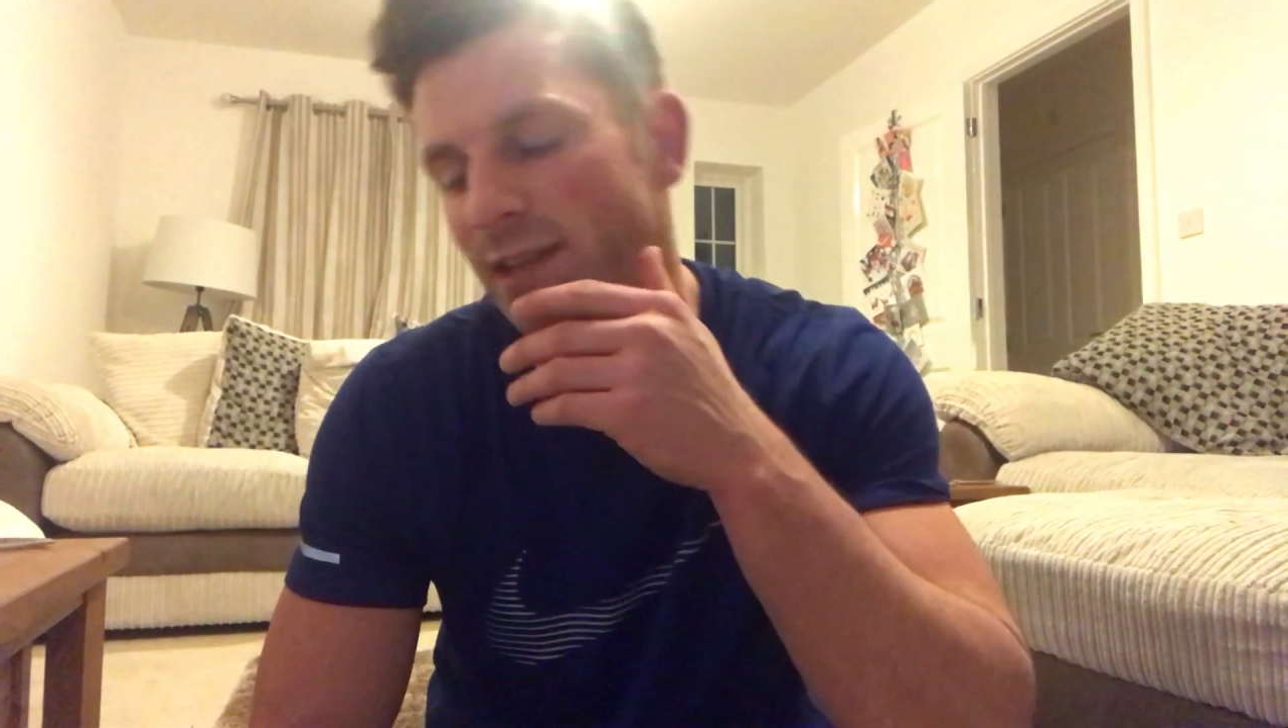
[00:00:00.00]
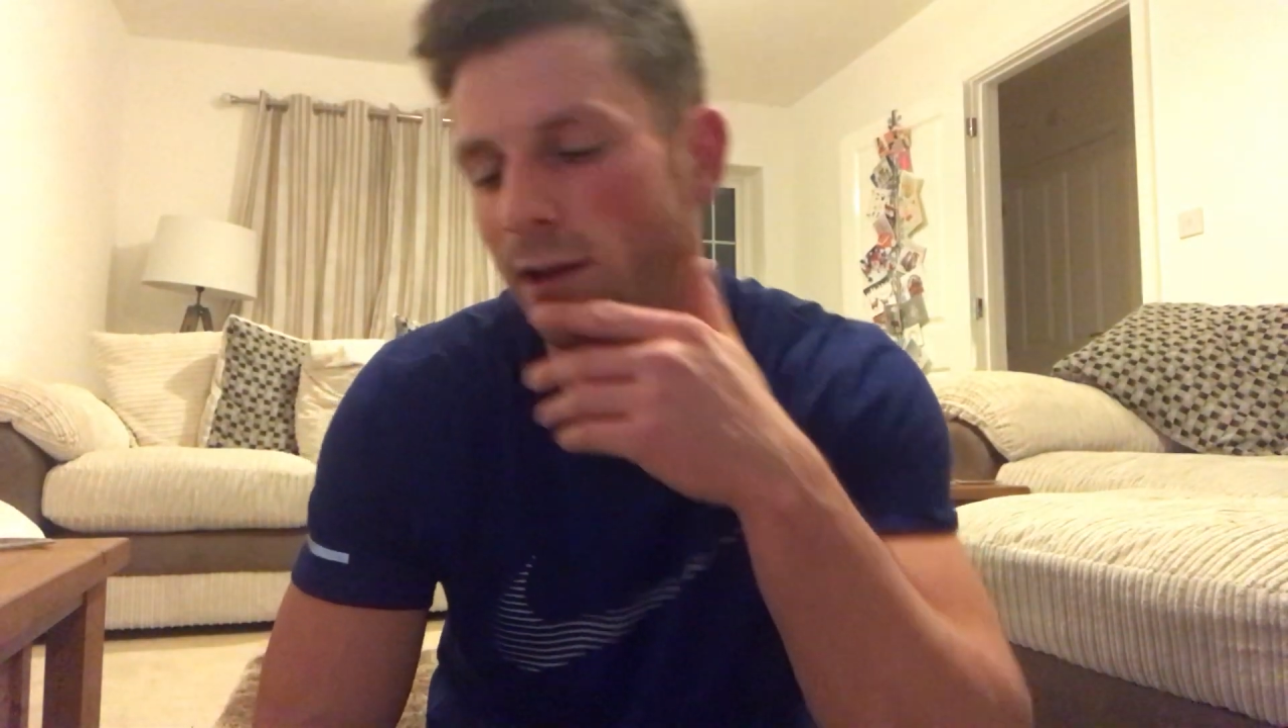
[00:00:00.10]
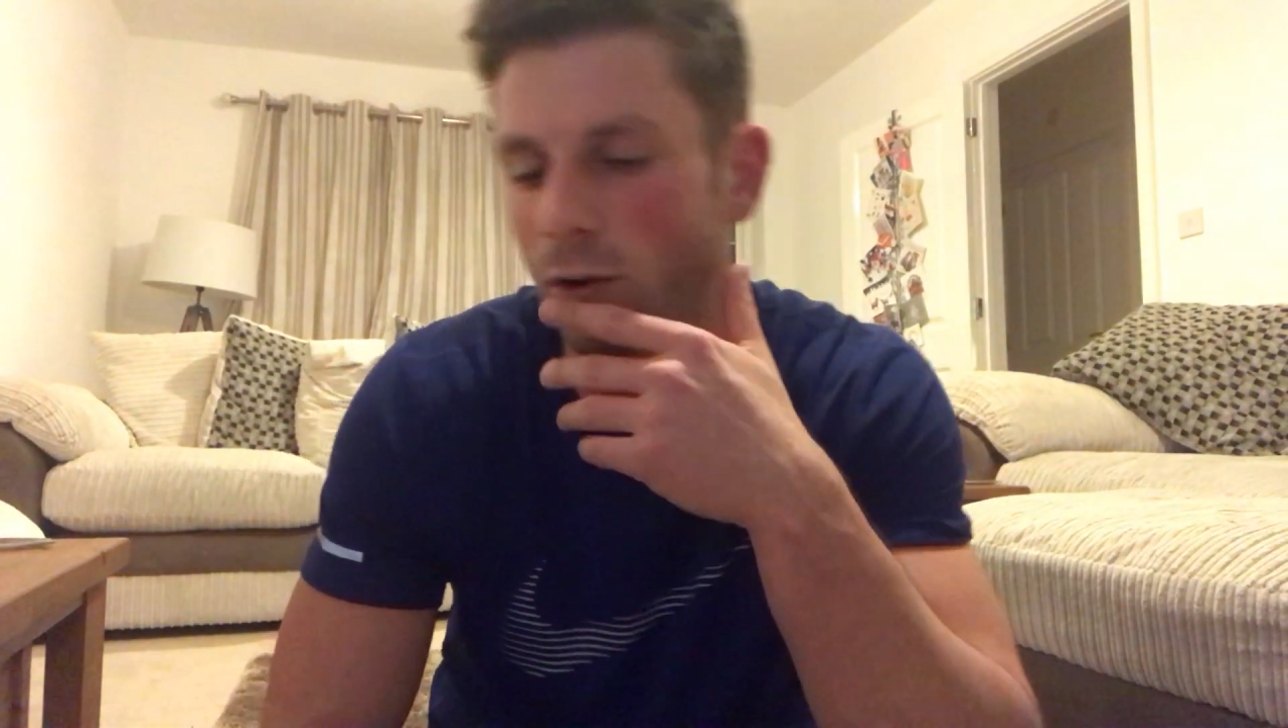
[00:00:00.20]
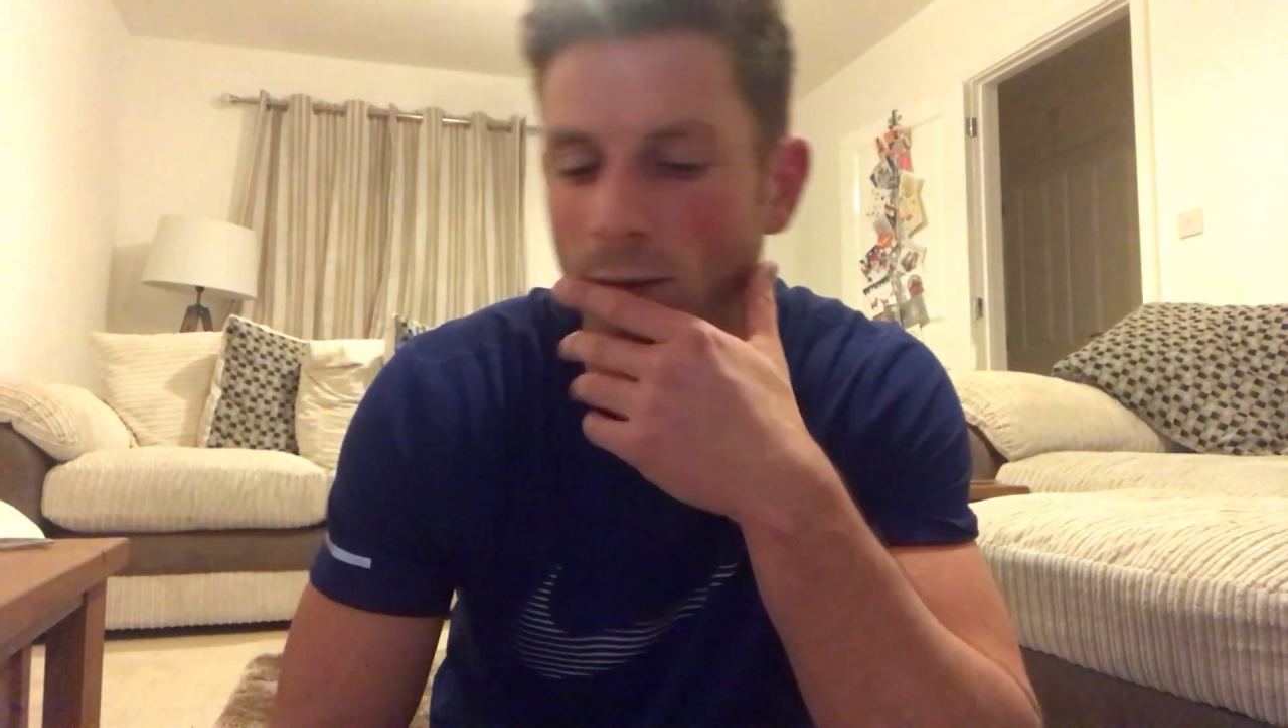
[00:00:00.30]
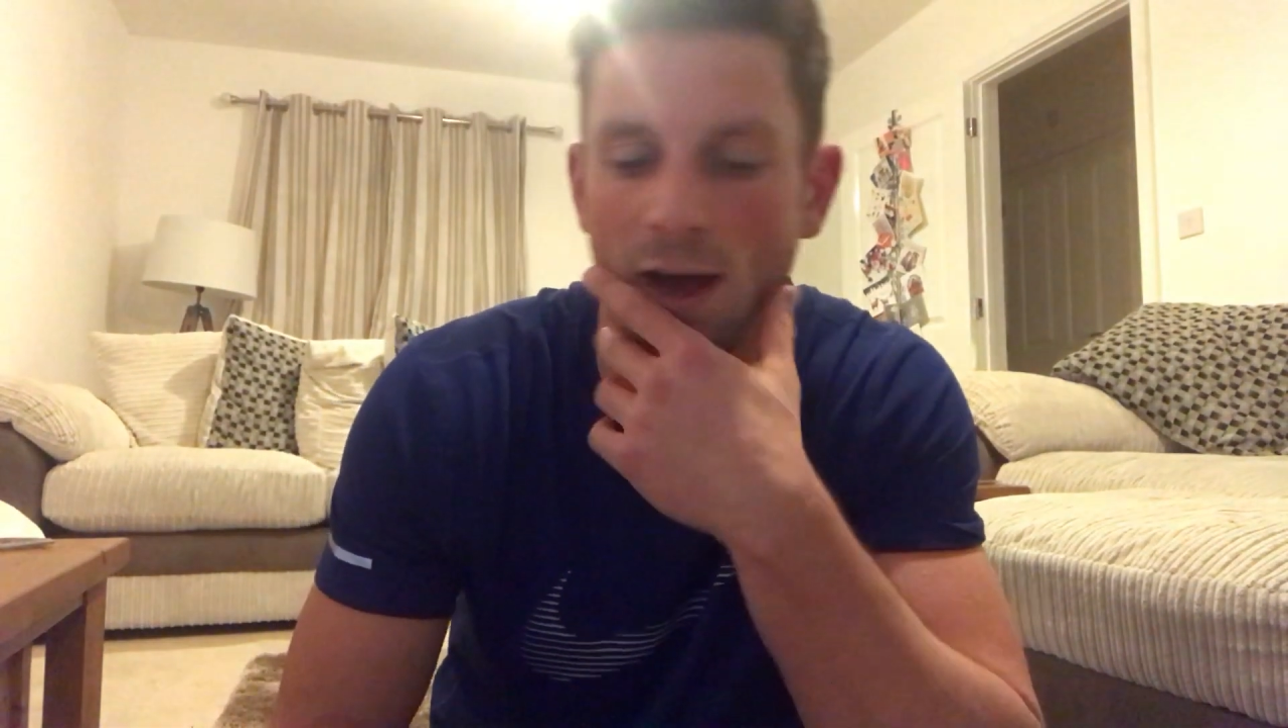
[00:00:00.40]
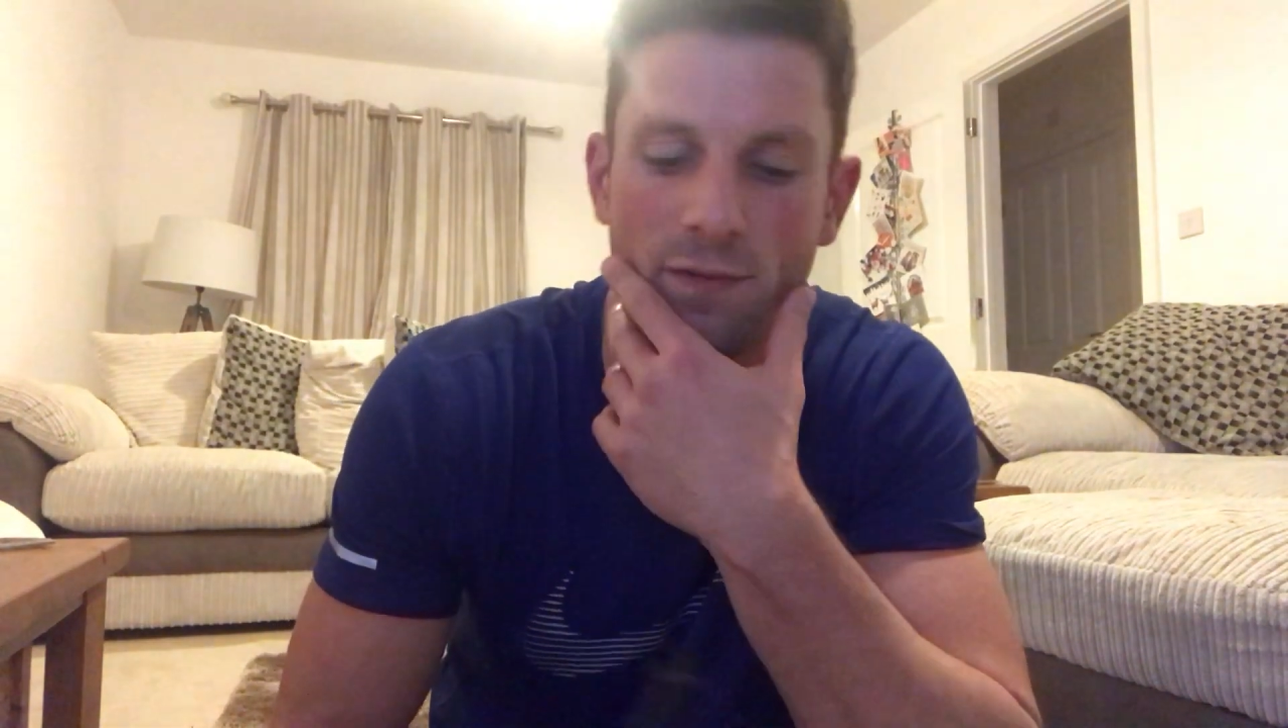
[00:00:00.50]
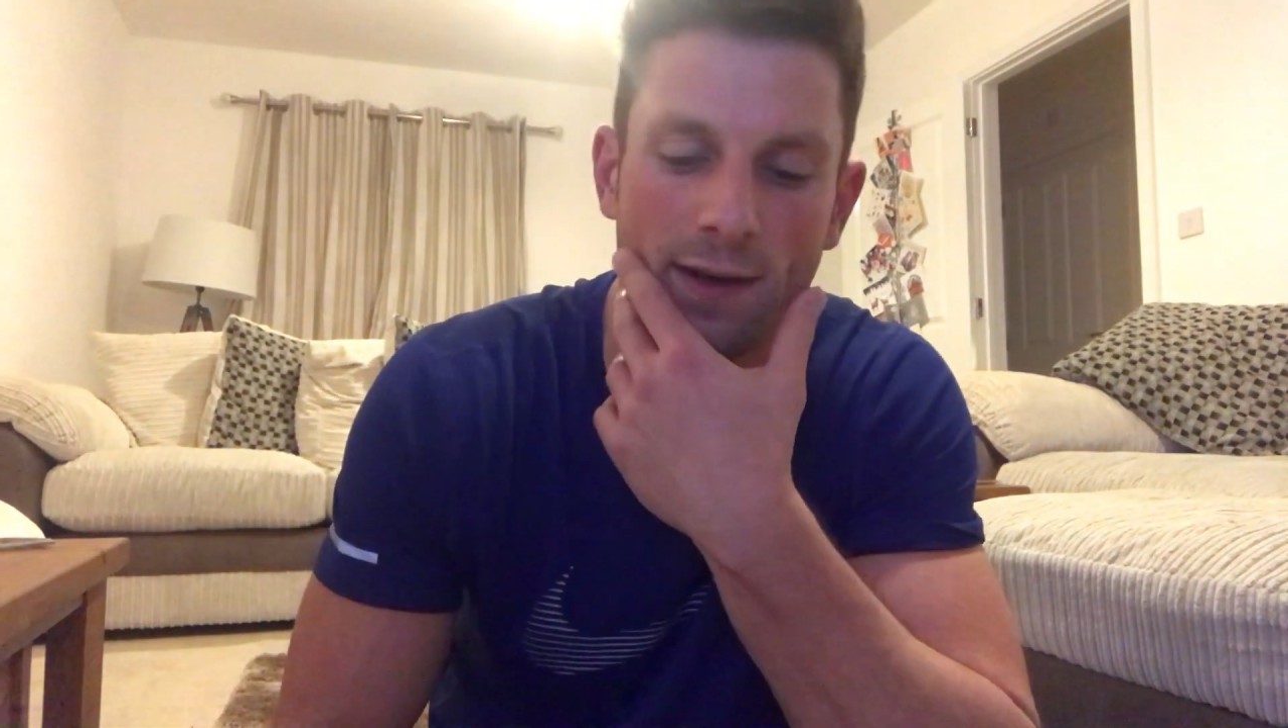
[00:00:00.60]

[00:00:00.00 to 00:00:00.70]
a long way off,